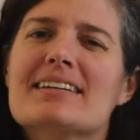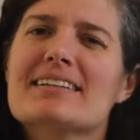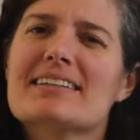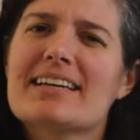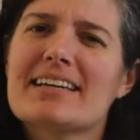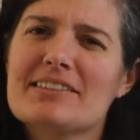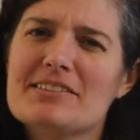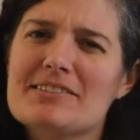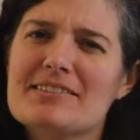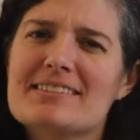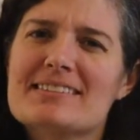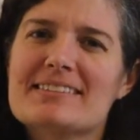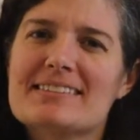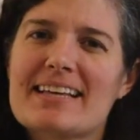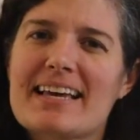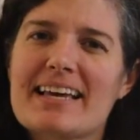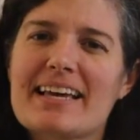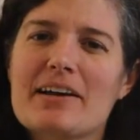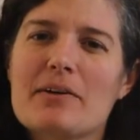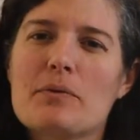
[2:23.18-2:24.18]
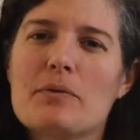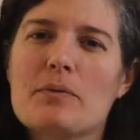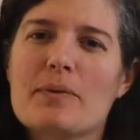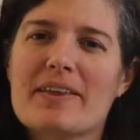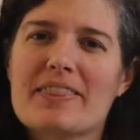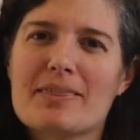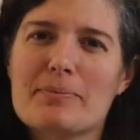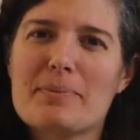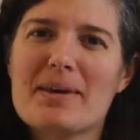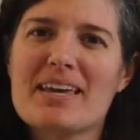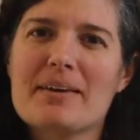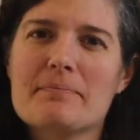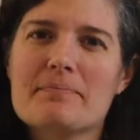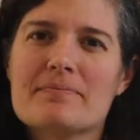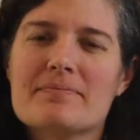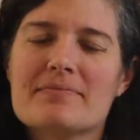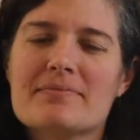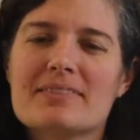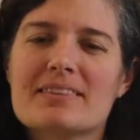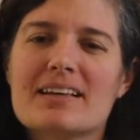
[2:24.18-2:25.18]
Can you say it with me?
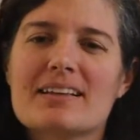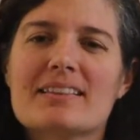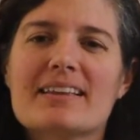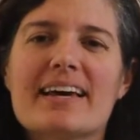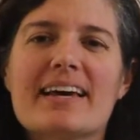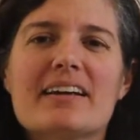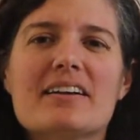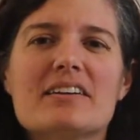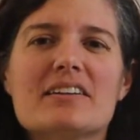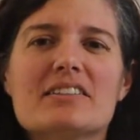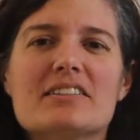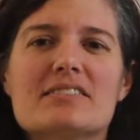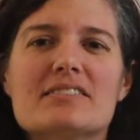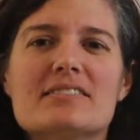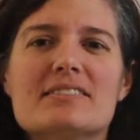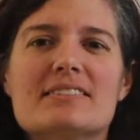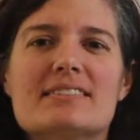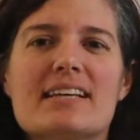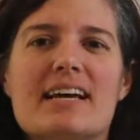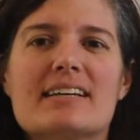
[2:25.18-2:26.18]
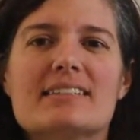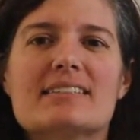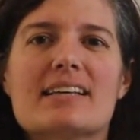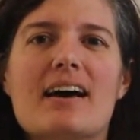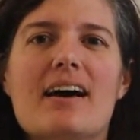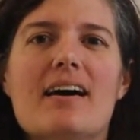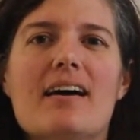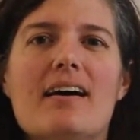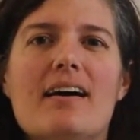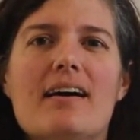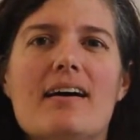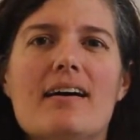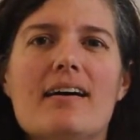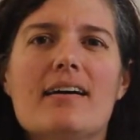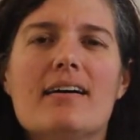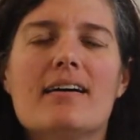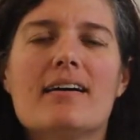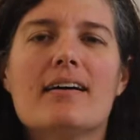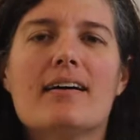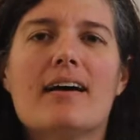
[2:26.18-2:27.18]
The letter U says
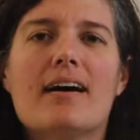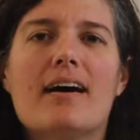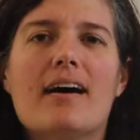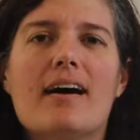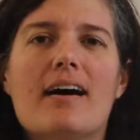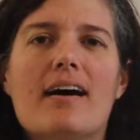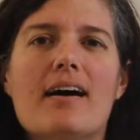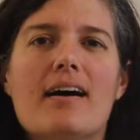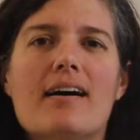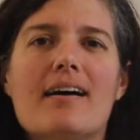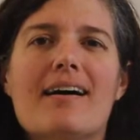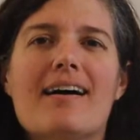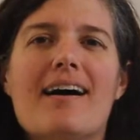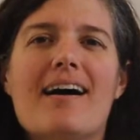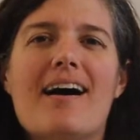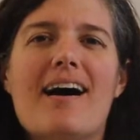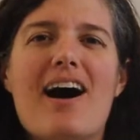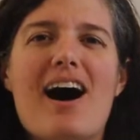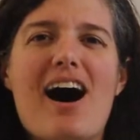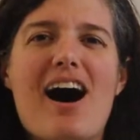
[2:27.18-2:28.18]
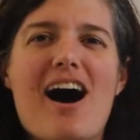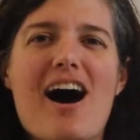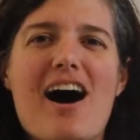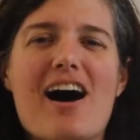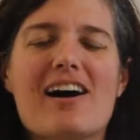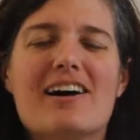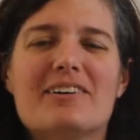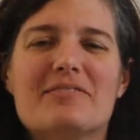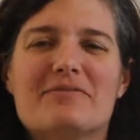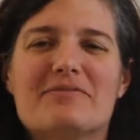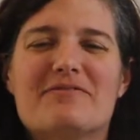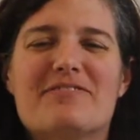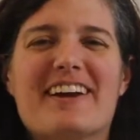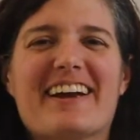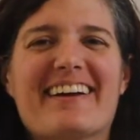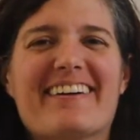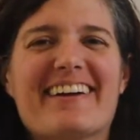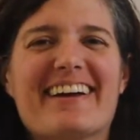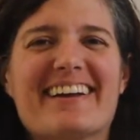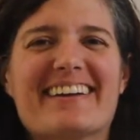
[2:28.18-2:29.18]
uh, uh, uh up. Uh,
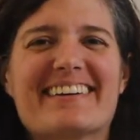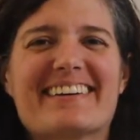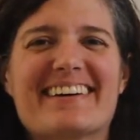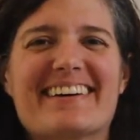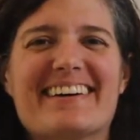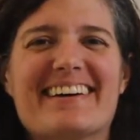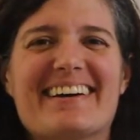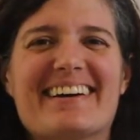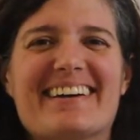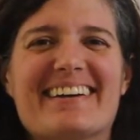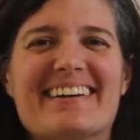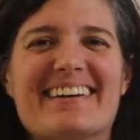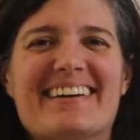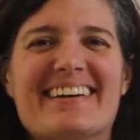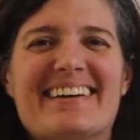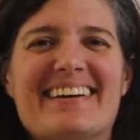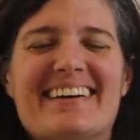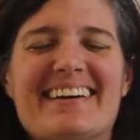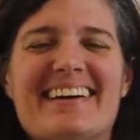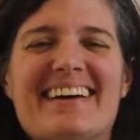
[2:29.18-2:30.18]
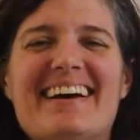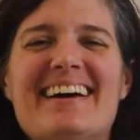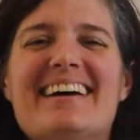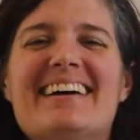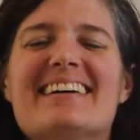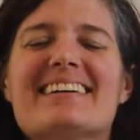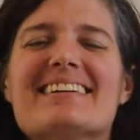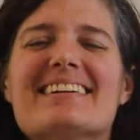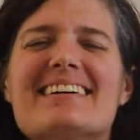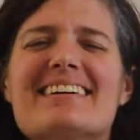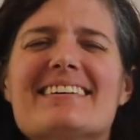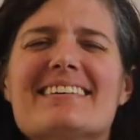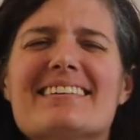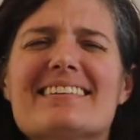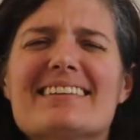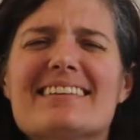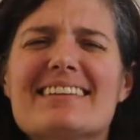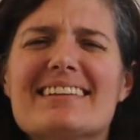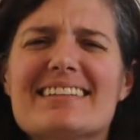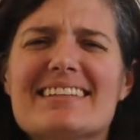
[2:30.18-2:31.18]
very good.
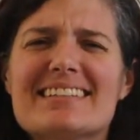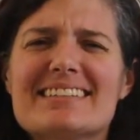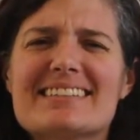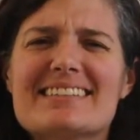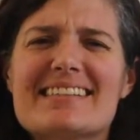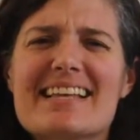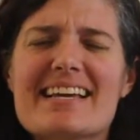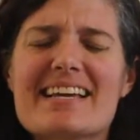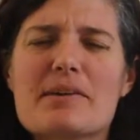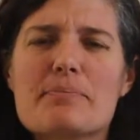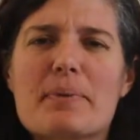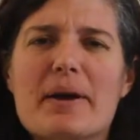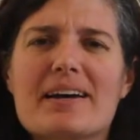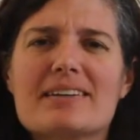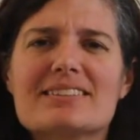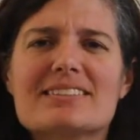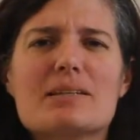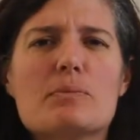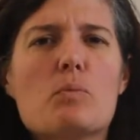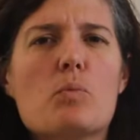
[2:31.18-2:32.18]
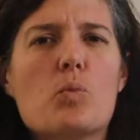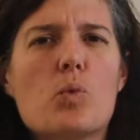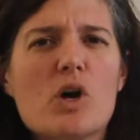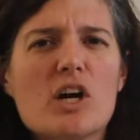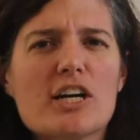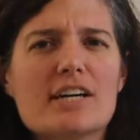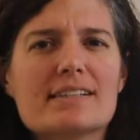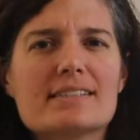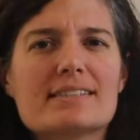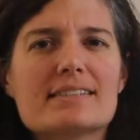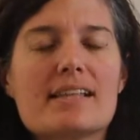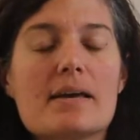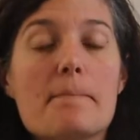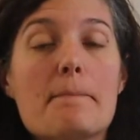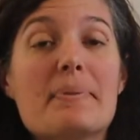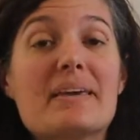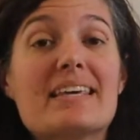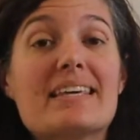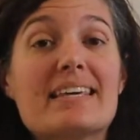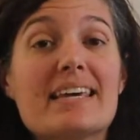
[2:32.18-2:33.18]
Now, let's think about some words
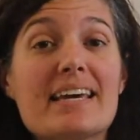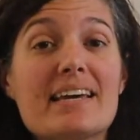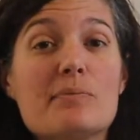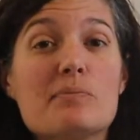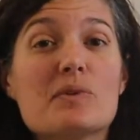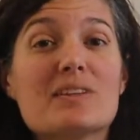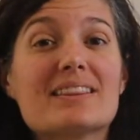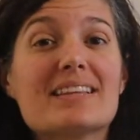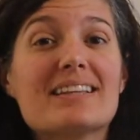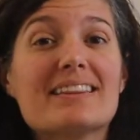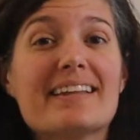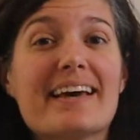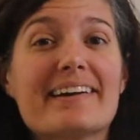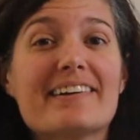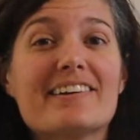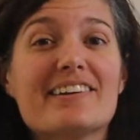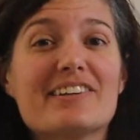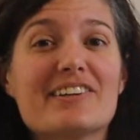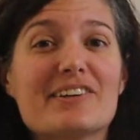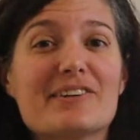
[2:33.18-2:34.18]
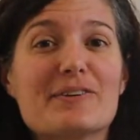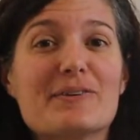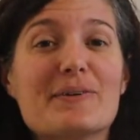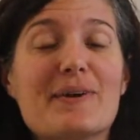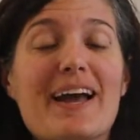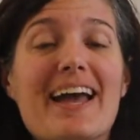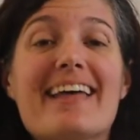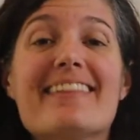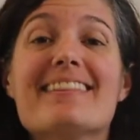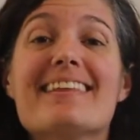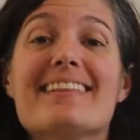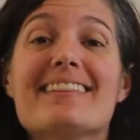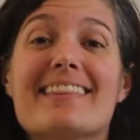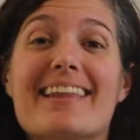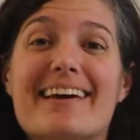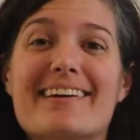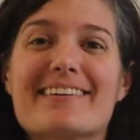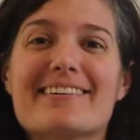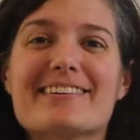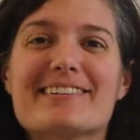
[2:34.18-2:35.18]
that begin with the letter U and the
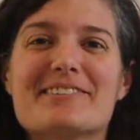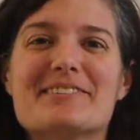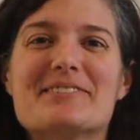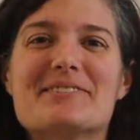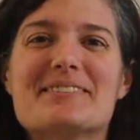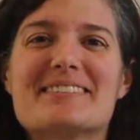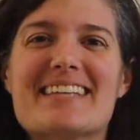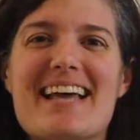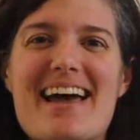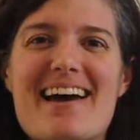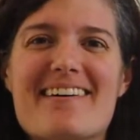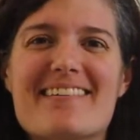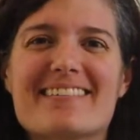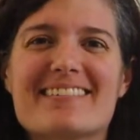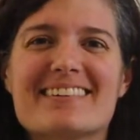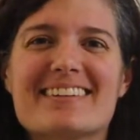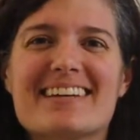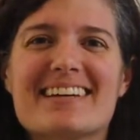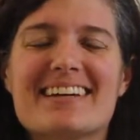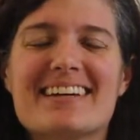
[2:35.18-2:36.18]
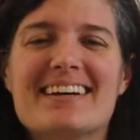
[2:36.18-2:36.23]
letter U sound.